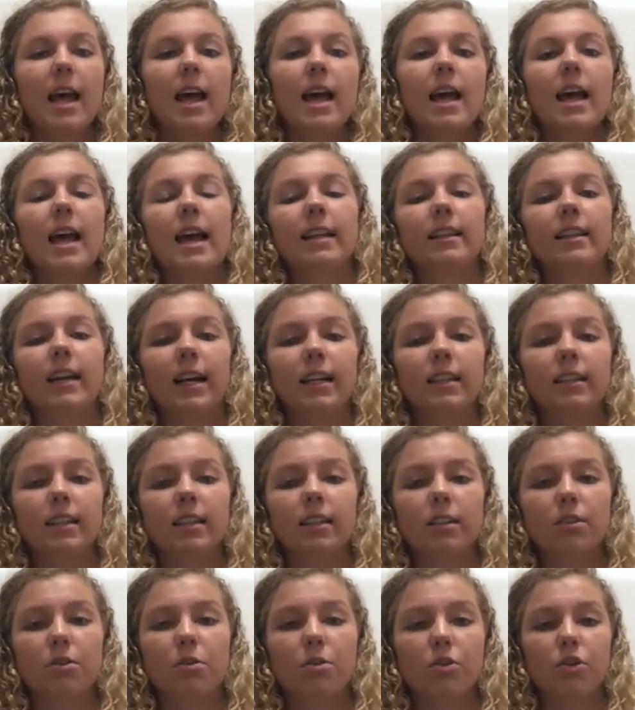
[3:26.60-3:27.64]
And lastly,
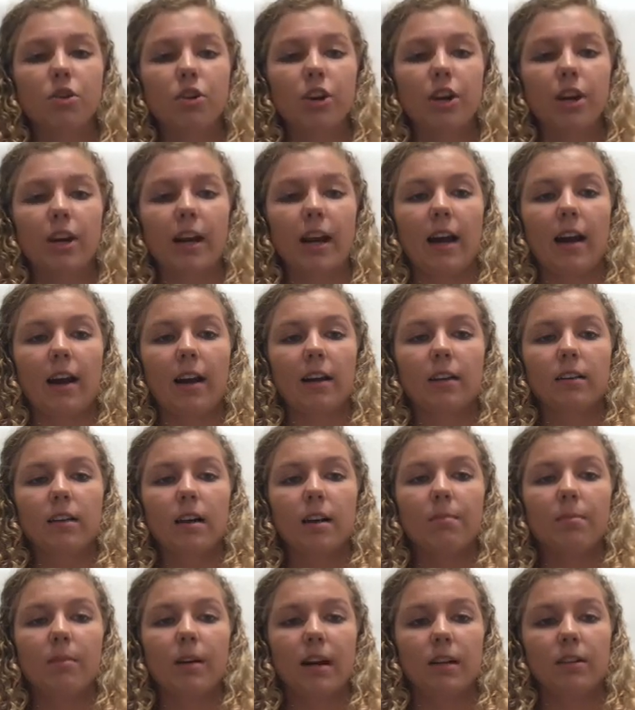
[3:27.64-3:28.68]
the Quartering Act
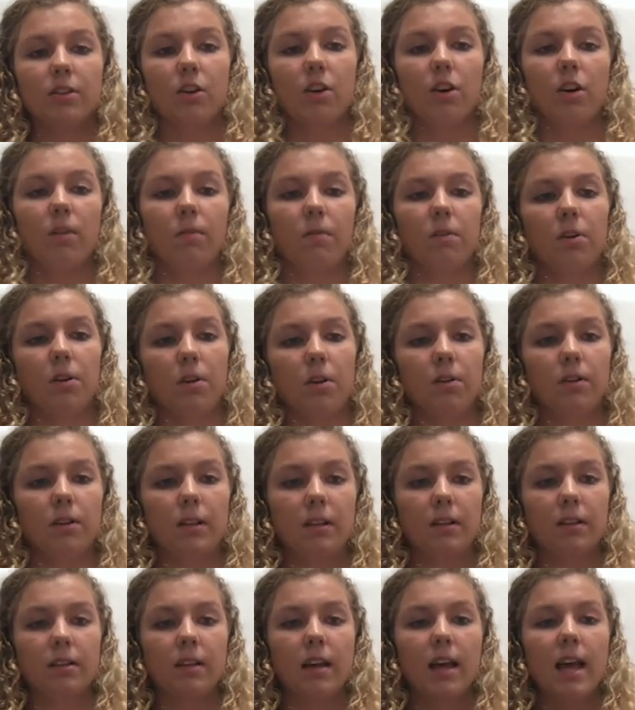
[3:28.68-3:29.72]
applied to all of the
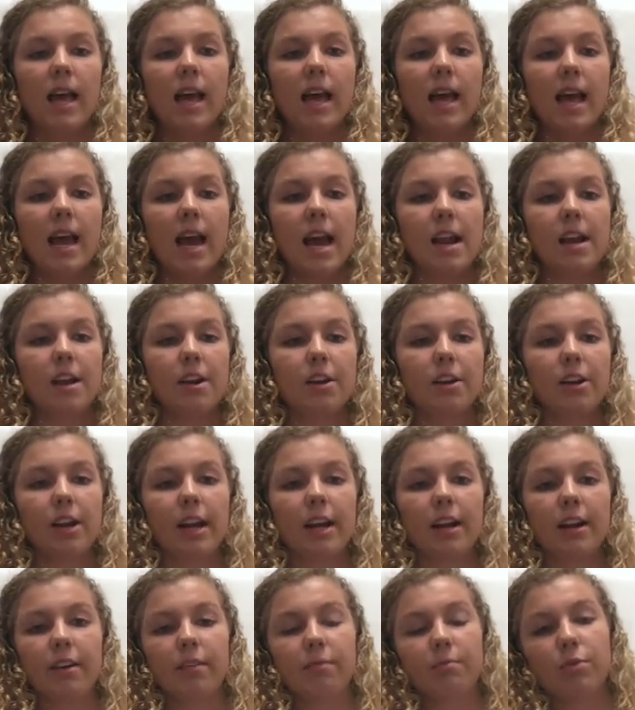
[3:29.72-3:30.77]
colonies, and it
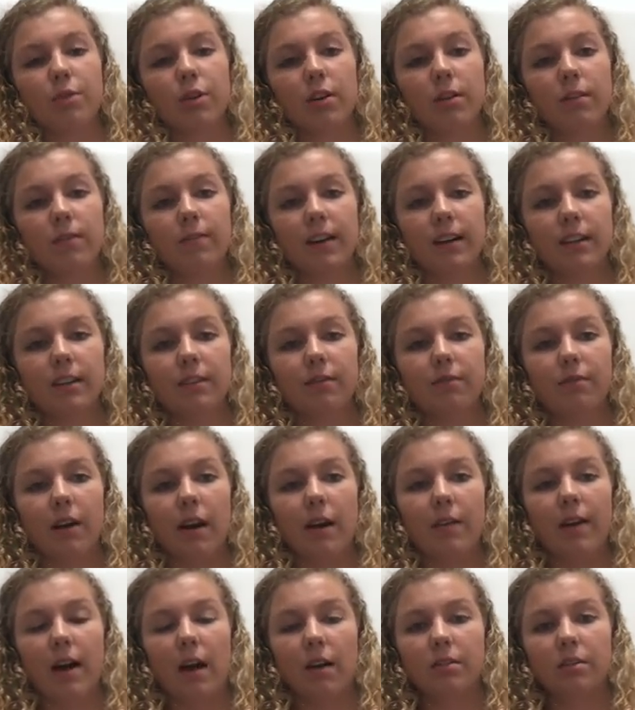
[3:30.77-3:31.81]
created a more effective way
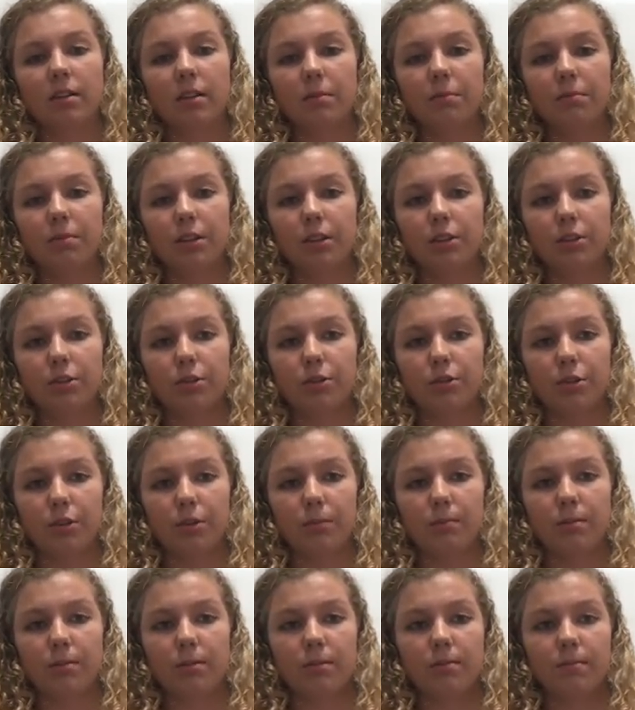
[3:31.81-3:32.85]
of housing British
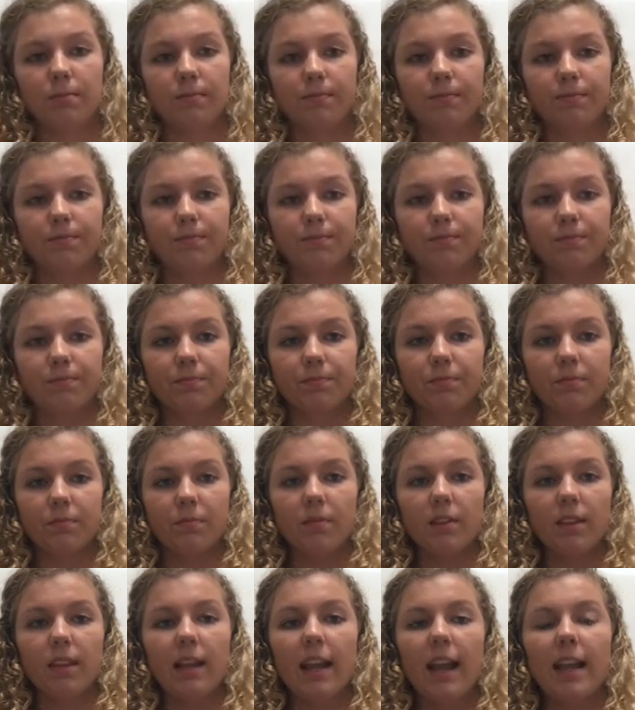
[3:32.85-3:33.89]
troops.
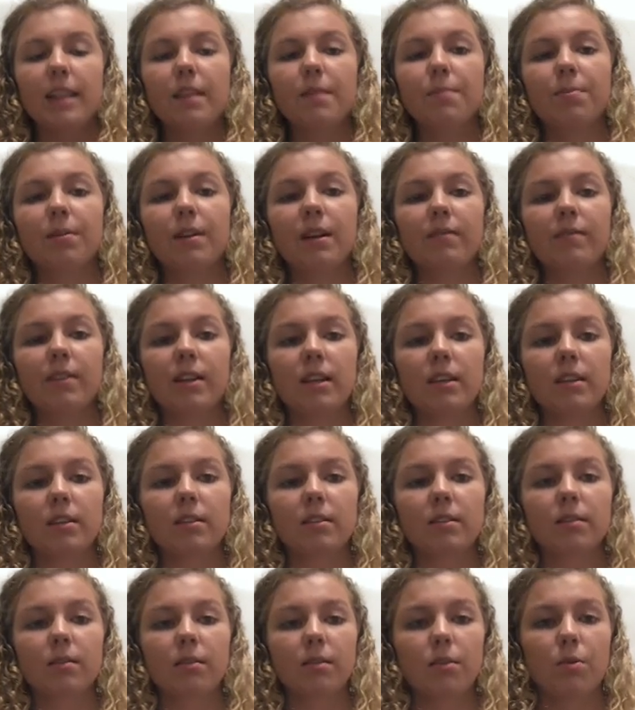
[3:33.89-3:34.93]
In the
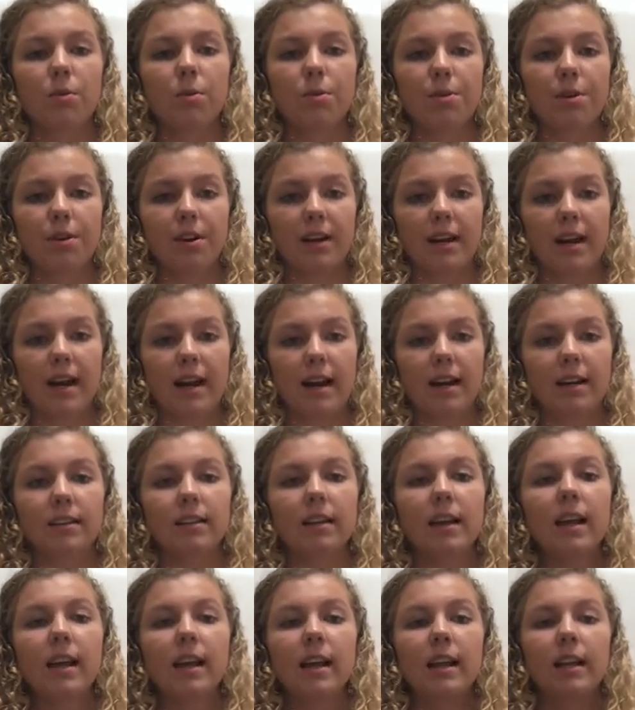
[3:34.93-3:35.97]
previous Quartering Act,
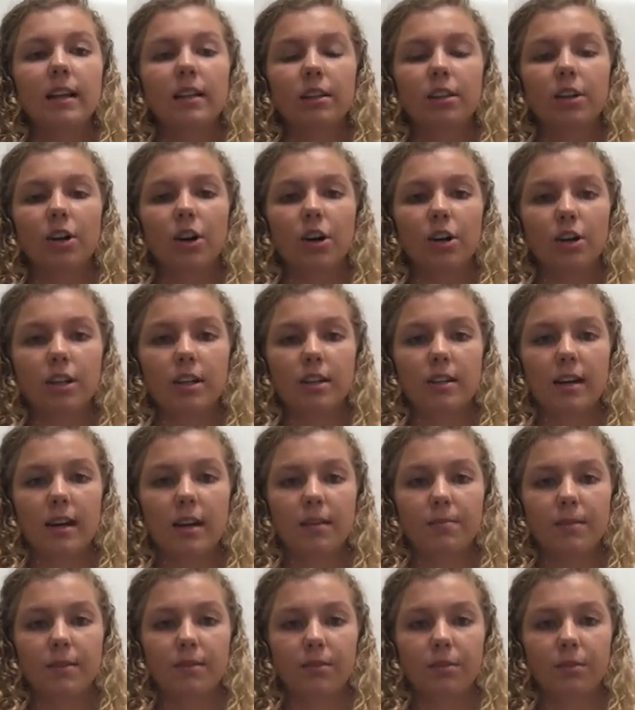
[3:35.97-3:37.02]
the colonists
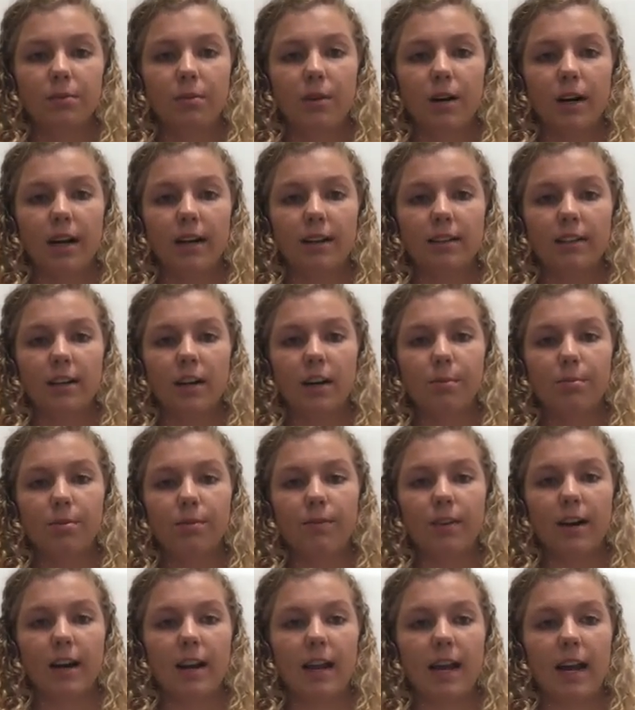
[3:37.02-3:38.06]
had been required to help
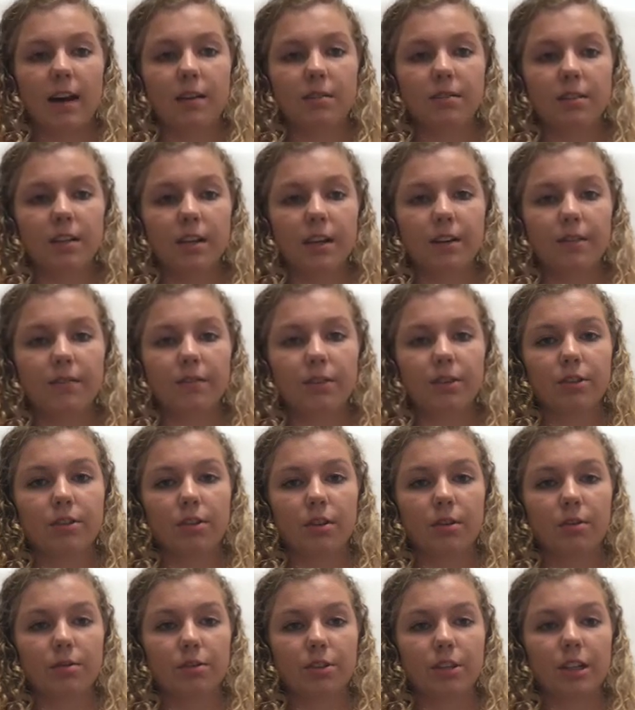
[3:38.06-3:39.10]
provide housing for
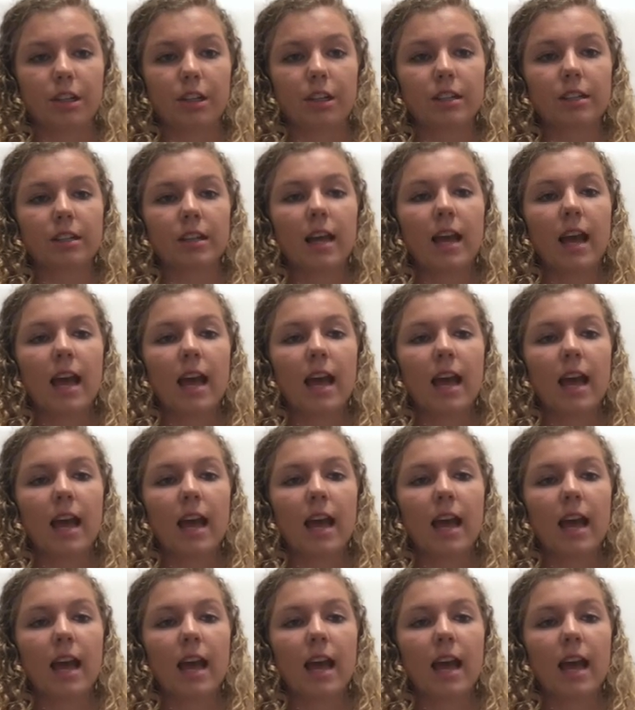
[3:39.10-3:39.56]
soldiers,